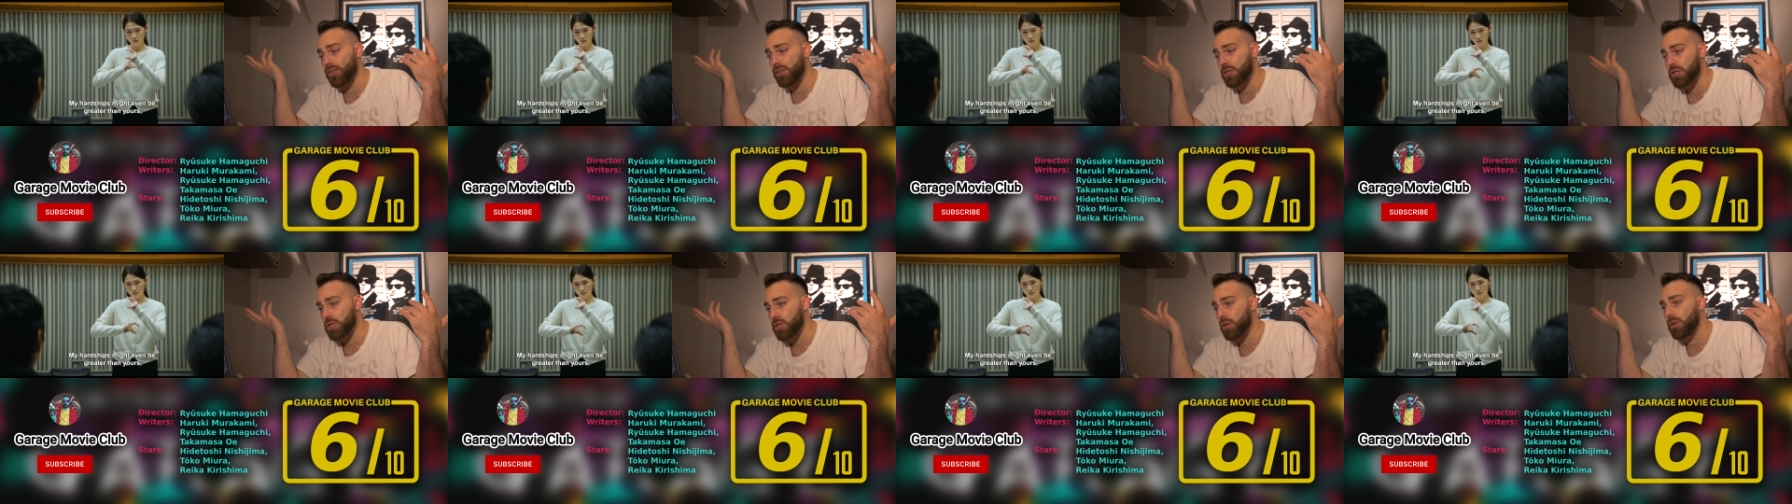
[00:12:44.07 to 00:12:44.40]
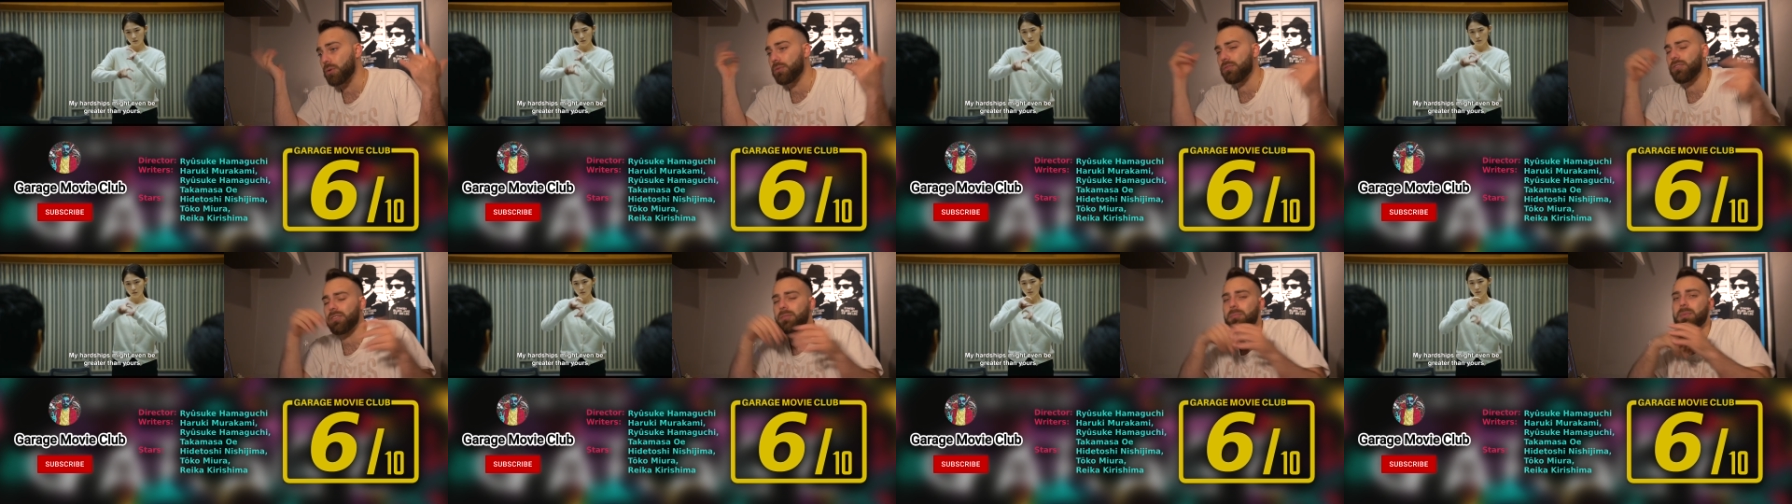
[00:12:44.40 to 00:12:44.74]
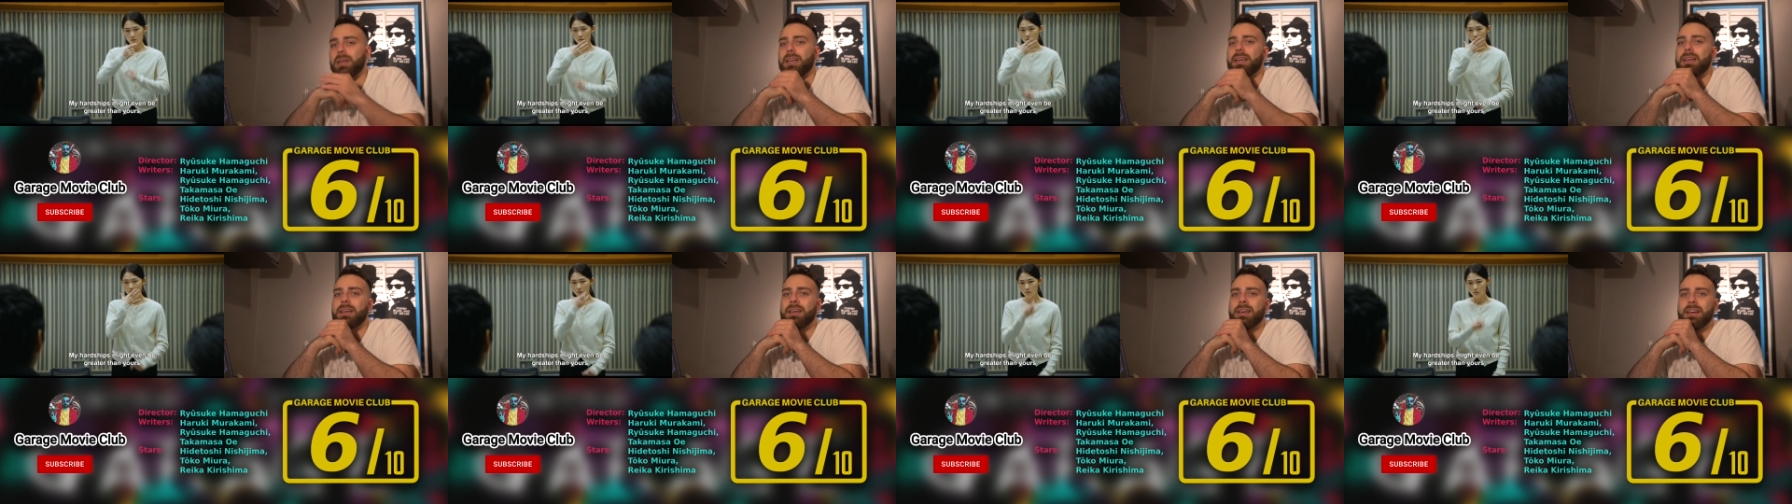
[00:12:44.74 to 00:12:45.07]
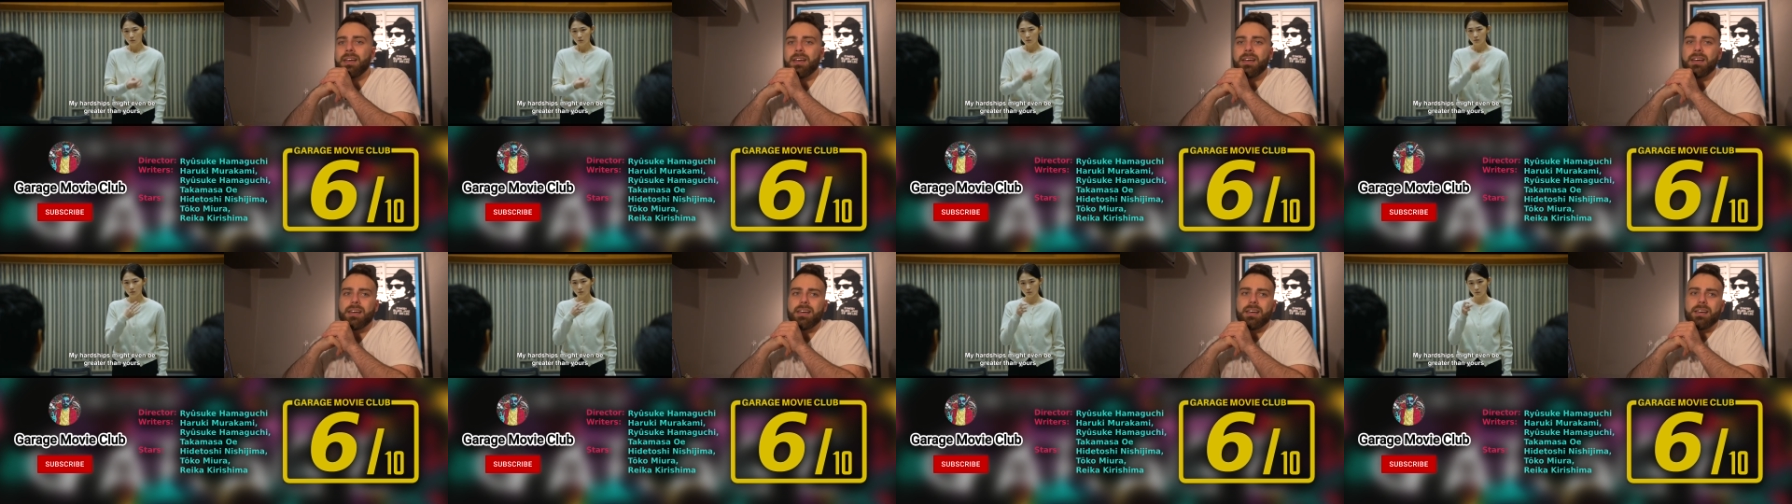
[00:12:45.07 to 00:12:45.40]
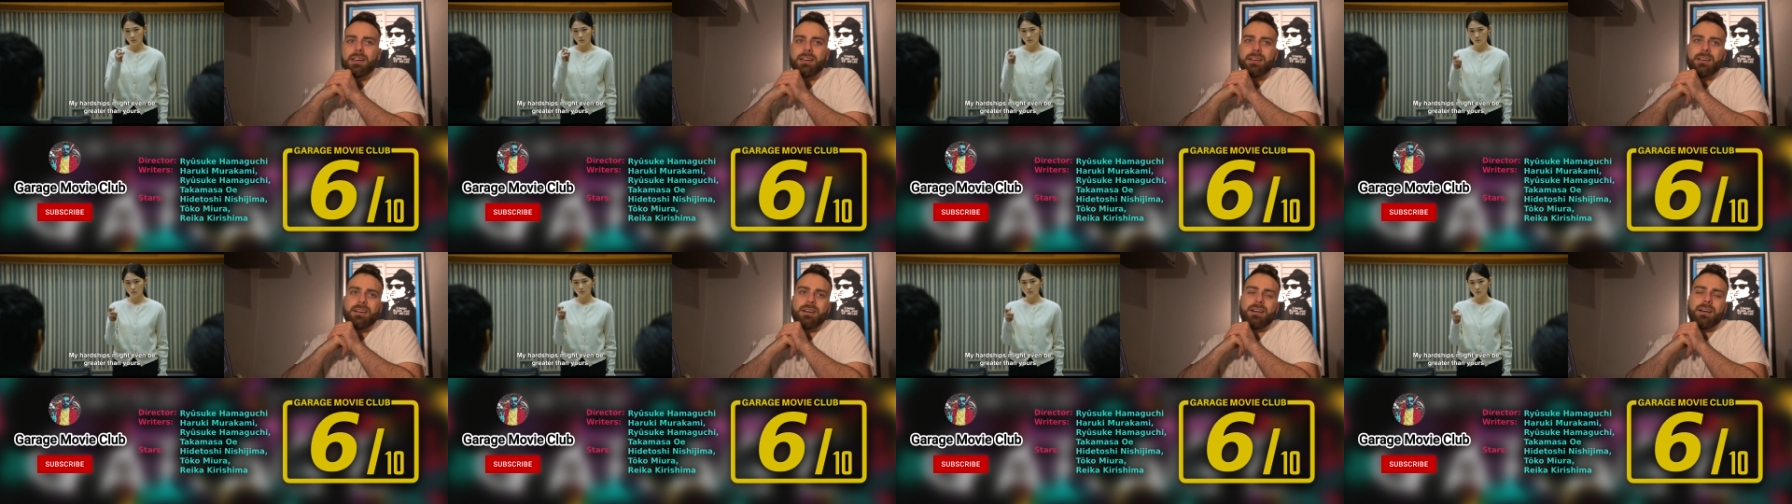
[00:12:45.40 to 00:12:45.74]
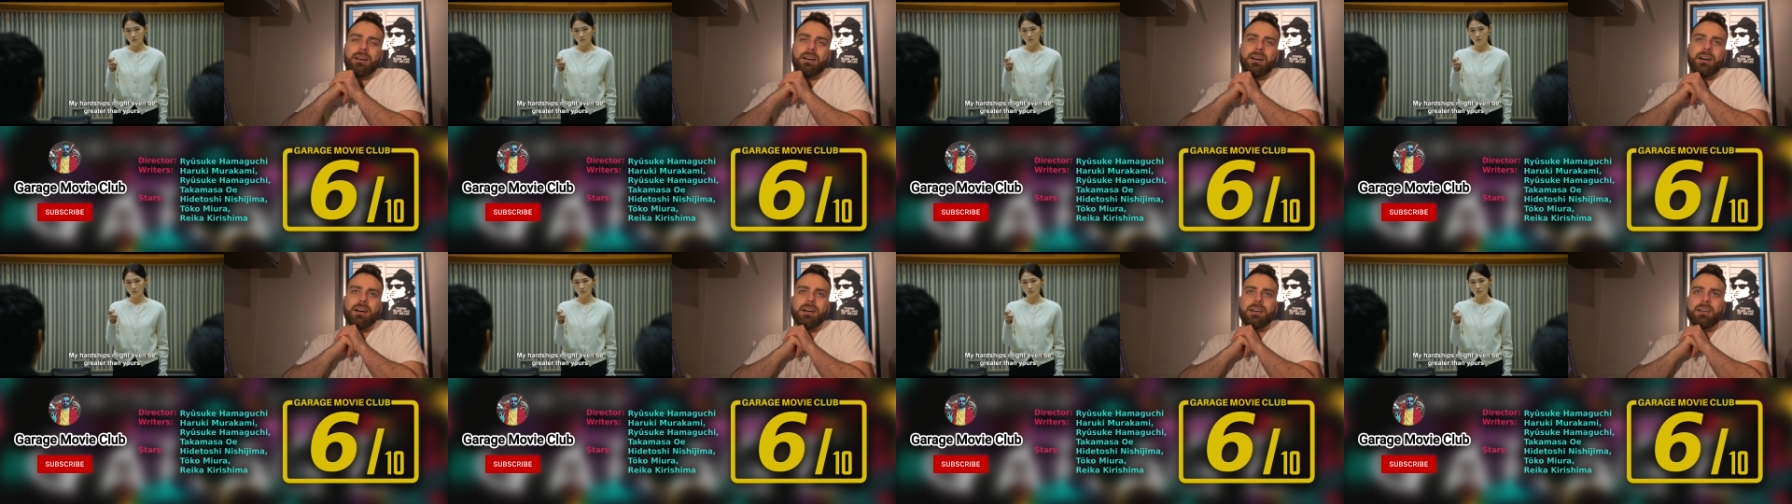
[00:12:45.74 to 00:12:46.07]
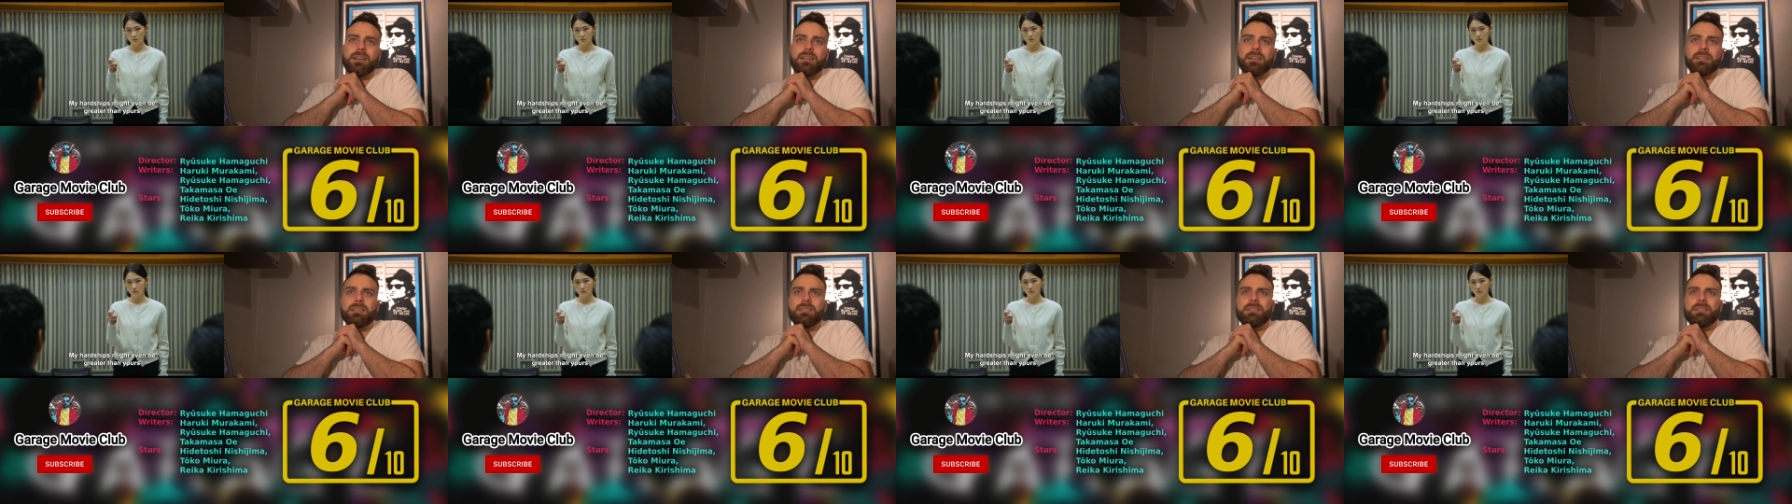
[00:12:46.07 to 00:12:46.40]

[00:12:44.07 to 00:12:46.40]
show to me. A